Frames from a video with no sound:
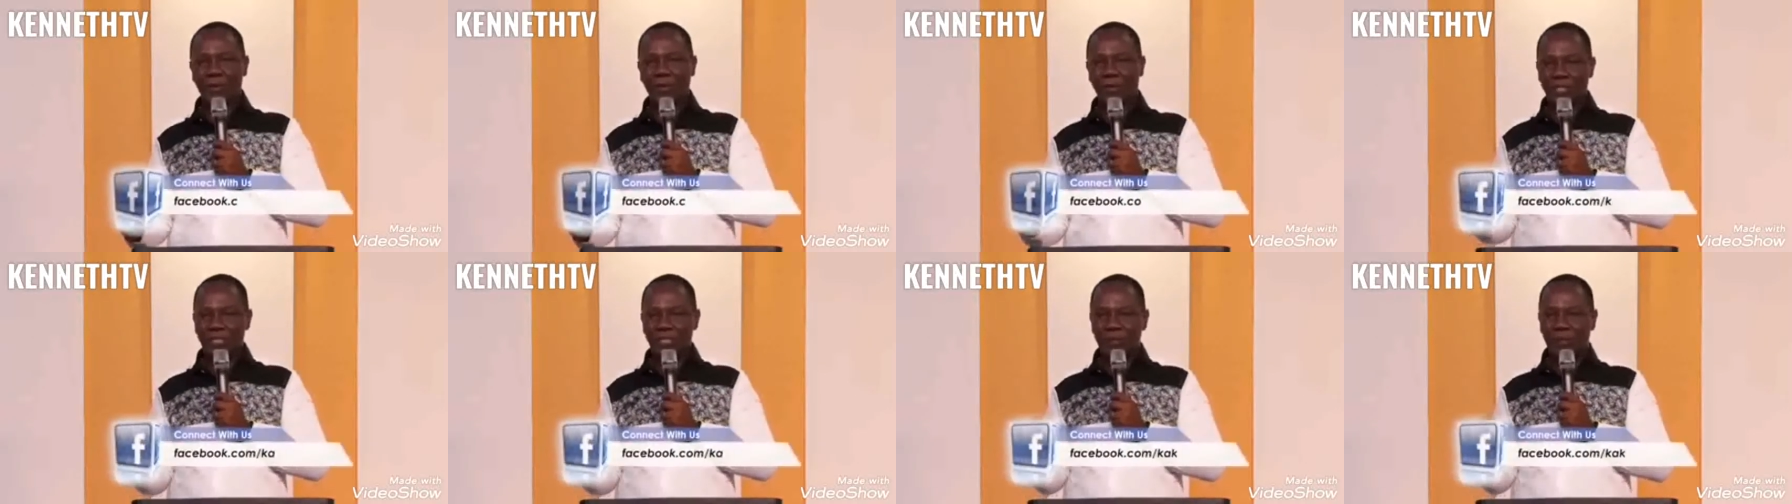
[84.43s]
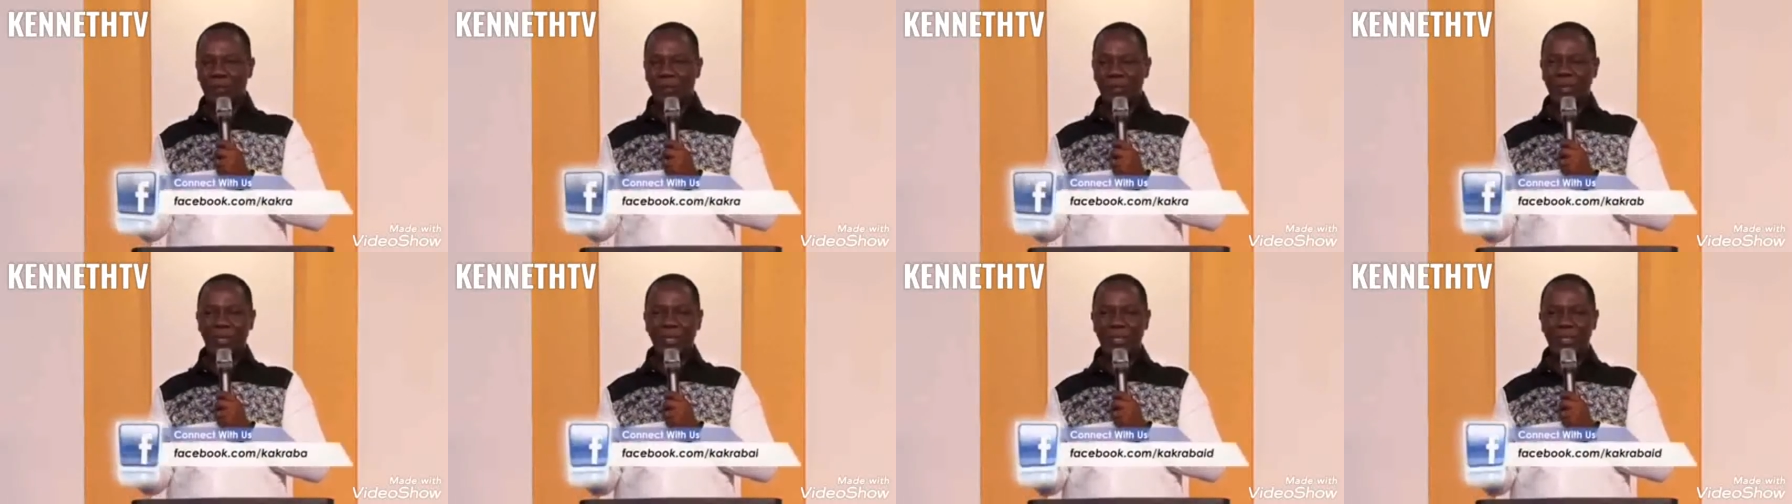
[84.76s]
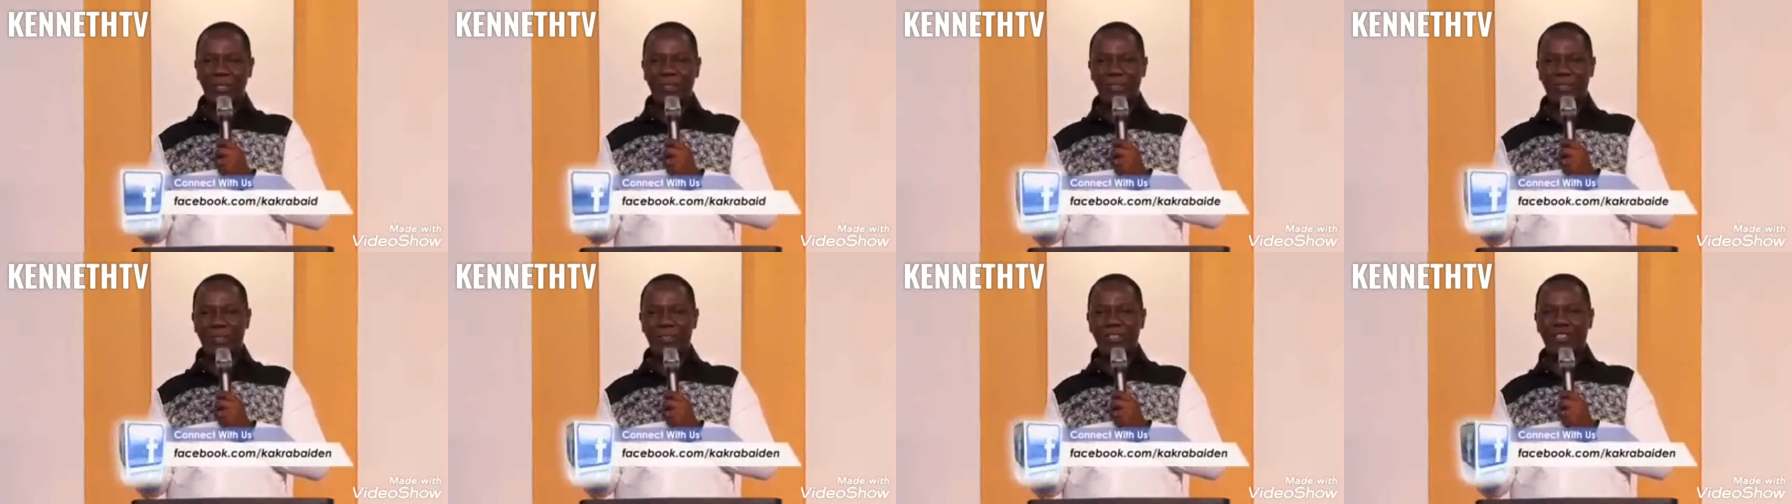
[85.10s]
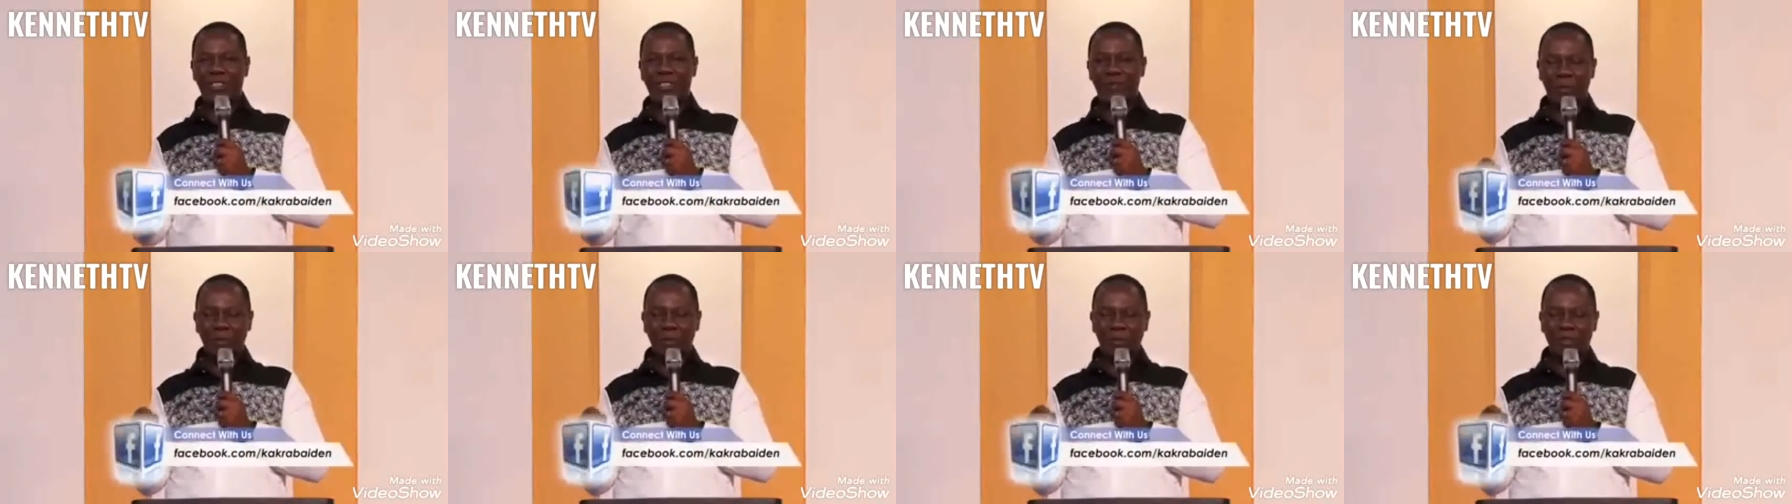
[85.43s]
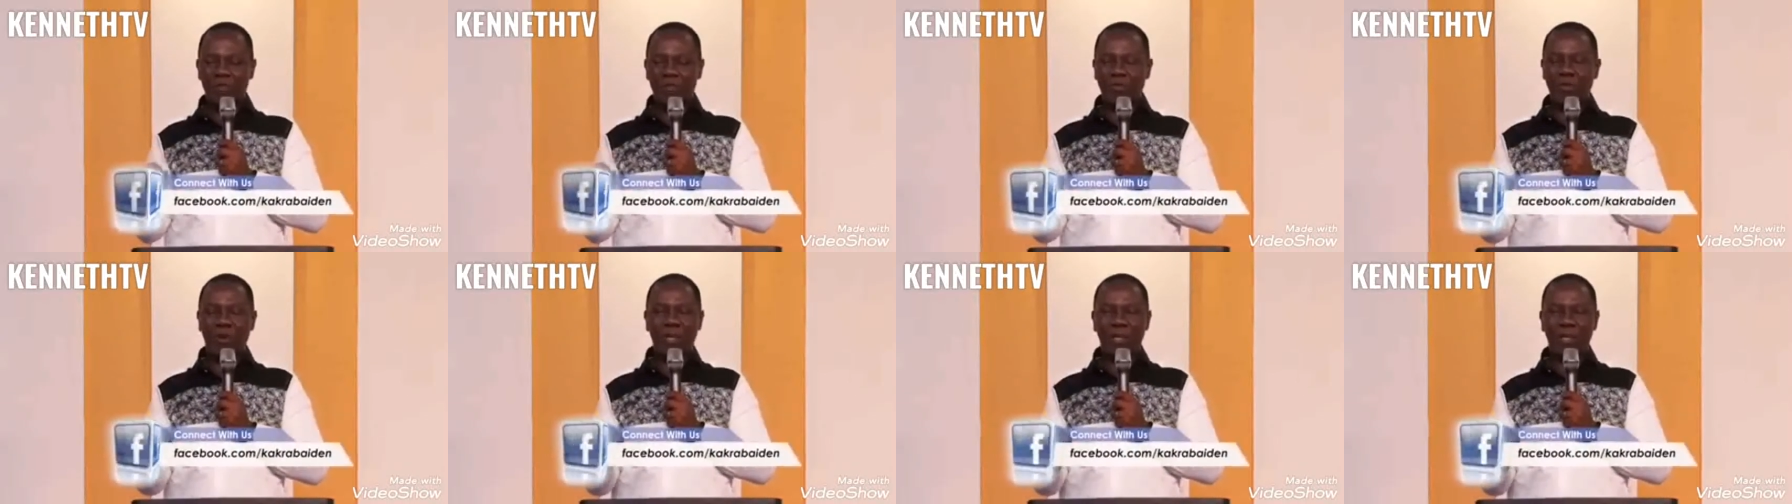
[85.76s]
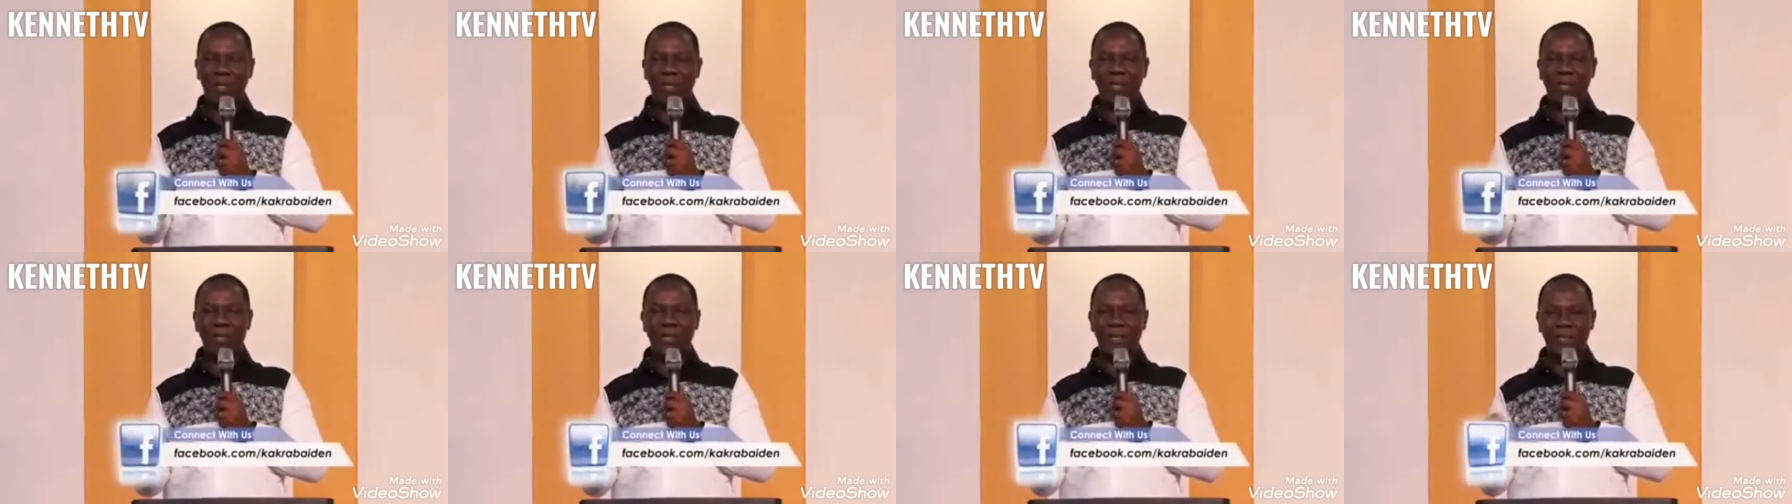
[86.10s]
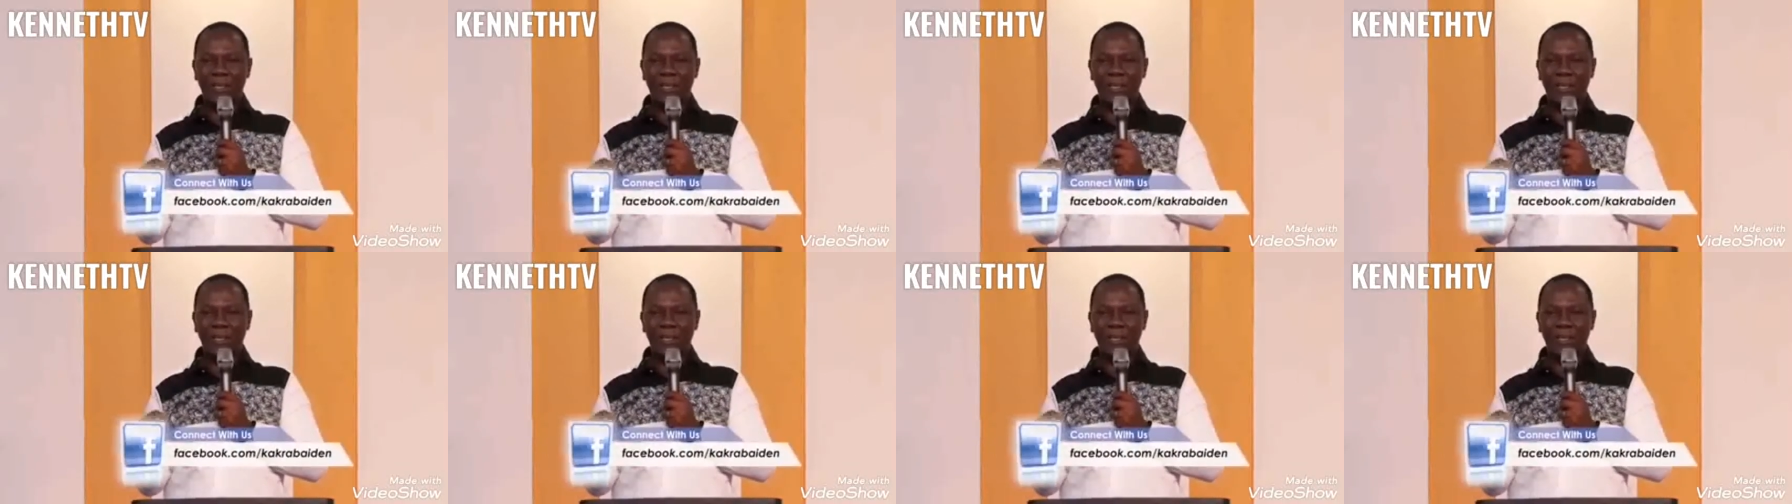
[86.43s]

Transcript: which means spiritually